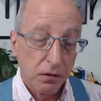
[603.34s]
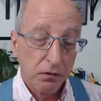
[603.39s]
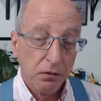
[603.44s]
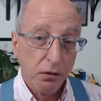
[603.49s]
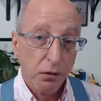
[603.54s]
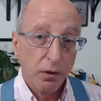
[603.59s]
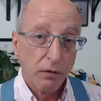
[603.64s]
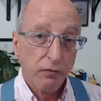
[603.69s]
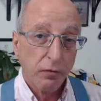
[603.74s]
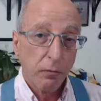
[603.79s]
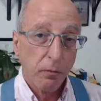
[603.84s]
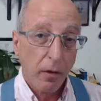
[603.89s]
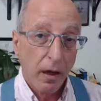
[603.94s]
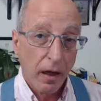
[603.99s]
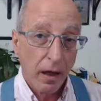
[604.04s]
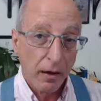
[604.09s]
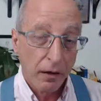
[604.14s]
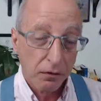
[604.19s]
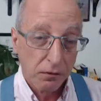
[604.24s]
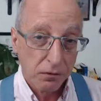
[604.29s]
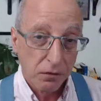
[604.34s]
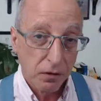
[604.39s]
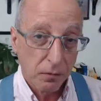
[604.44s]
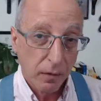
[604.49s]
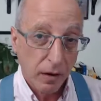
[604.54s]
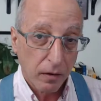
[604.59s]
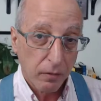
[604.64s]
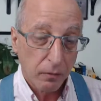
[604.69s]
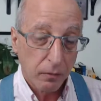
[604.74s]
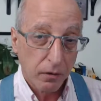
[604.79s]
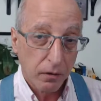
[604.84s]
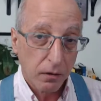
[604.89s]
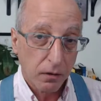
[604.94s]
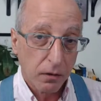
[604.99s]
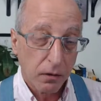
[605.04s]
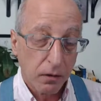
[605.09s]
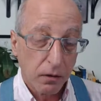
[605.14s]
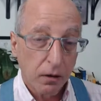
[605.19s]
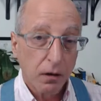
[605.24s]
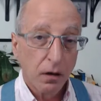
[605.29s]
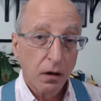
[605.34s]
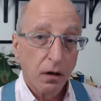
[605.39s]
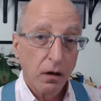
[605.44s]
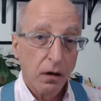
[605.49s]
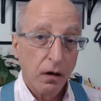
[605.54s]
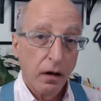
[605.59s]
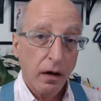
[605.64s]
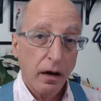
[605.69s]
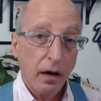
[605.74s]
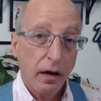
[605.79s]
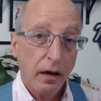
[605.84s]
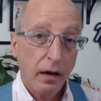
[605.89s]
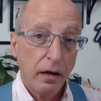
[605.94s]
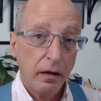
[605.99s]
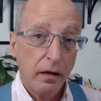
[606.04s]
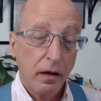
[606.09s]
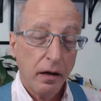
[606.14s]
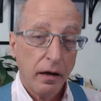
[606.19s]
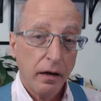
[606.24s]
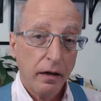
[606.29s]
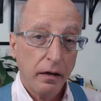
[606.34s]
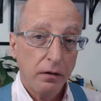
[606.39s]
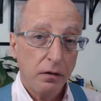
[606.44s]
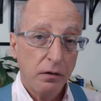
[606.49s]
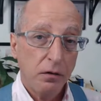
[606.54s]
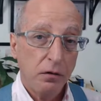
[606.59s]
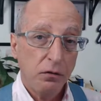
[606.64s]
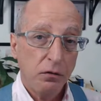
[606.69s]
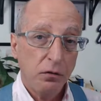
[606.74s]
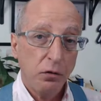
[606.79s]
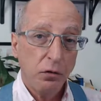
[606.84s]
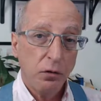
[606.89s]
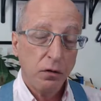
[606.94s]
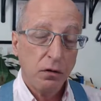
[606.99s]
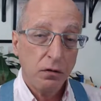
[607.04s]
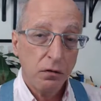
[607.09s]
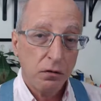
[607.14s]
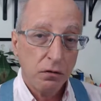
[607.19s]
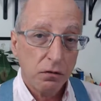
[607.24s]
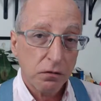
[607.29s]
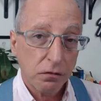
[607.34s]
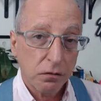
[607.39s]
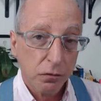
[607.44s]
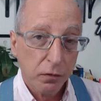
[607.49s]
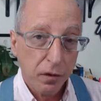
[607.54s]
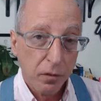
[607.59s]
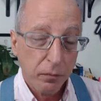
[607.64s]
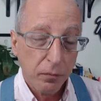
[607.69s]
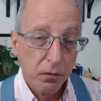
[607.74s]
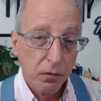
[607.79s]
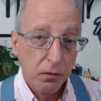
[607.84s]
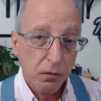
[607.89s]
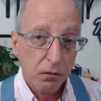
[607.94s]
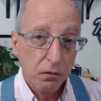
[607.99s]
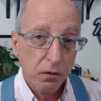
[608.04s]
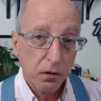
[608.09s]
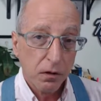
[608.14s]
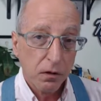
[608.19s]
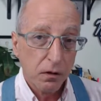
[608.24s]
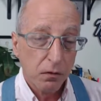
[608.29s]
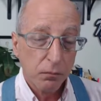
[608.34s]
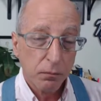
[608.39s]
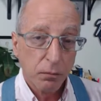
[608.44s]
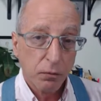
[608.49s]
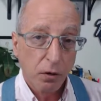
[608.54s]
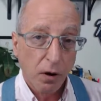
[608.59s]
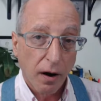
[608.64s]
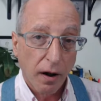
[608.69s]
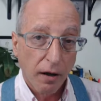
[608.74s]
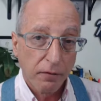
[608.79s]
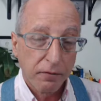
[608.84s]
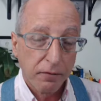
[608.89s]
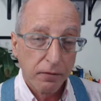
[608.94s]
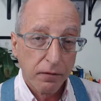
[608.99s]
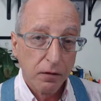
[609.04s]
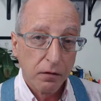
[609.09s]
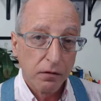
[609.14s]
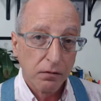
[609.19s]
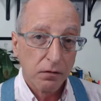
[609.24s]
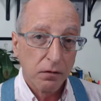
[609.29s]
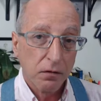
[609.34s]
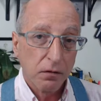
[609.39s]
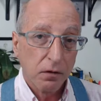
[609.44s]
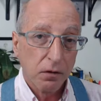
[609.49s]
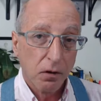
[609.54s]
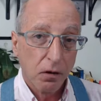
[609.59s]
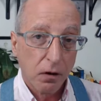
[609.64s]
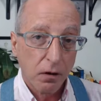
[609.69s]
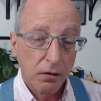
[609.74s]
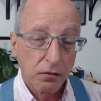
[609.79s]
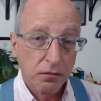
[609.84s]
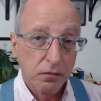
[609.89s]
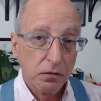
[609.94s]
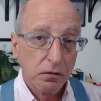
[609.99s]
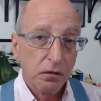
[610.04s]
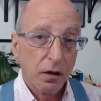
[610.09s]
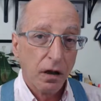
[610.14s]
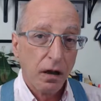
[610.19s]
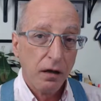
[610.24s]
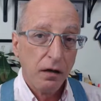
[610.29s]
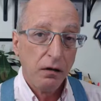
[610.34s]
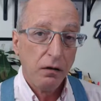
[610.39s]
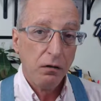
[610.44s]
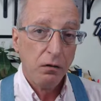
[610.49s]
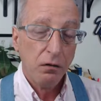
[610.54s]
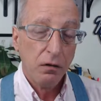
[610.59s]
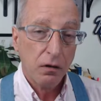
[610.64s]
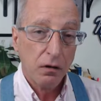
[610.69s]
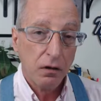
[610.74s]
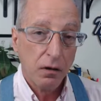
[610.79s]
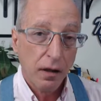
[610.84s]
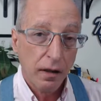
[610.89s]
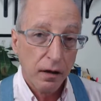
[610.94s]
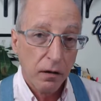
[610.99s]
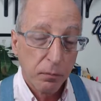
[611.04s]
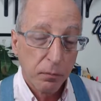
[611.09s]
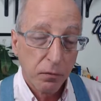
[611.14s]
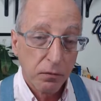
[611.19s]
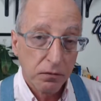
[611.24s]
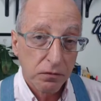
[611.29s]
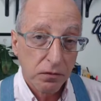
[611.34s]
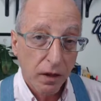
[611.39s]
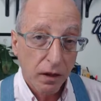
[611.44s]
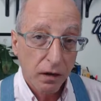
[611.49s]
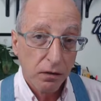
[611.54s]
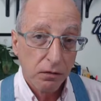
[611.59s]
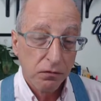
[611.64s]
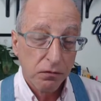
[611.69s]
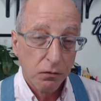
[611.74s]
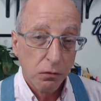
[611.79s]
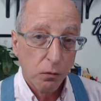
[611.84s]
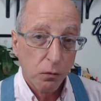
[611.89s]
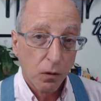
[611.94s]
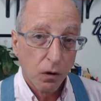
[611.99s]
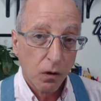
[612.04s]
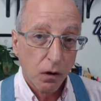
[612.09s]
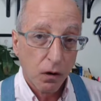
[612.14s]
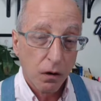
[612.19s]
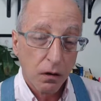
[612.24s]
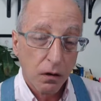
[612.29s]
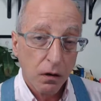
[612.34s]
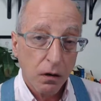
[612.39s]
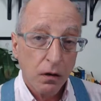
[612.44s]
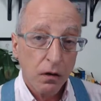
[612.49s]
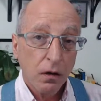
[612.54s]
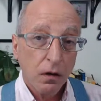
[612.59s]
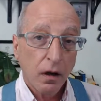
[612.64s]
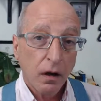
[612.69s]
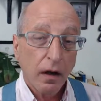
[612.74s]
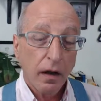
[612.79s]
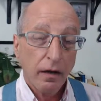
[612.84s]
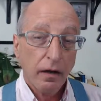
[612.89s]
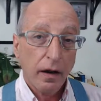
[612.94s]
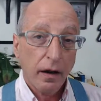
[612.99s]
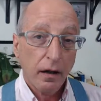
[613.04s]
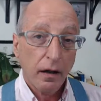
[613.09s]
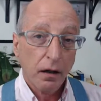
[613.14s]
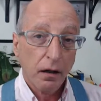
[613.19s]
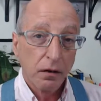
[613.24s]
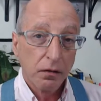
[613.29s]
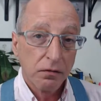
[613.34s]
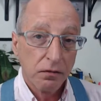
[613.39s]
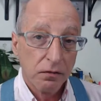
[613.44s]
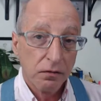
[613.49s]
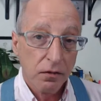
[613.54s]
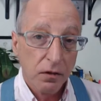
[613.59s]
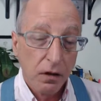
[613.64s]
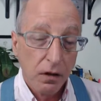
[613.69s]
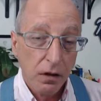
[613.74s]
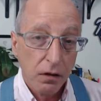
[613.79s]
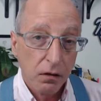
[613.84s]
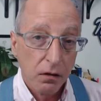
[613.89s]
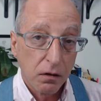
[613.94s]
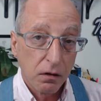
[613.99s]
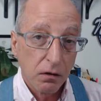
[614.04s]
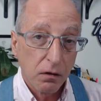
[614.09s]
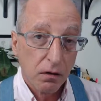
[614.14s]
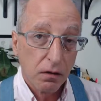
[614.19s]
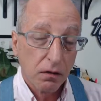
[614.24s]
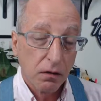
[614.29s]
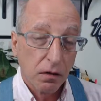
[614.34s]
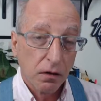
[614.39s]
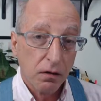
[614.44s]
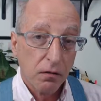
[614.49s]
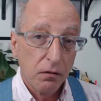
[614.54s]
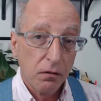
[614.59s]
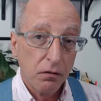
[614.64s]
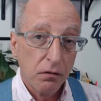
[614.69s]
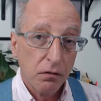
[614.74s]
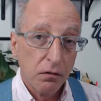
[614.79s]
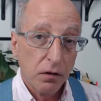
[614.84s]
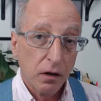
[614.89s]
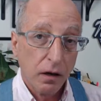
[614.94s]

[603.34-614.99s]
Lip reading: and you have a managing member. And you could distribute profits and losses in any percentage you want. An LLC can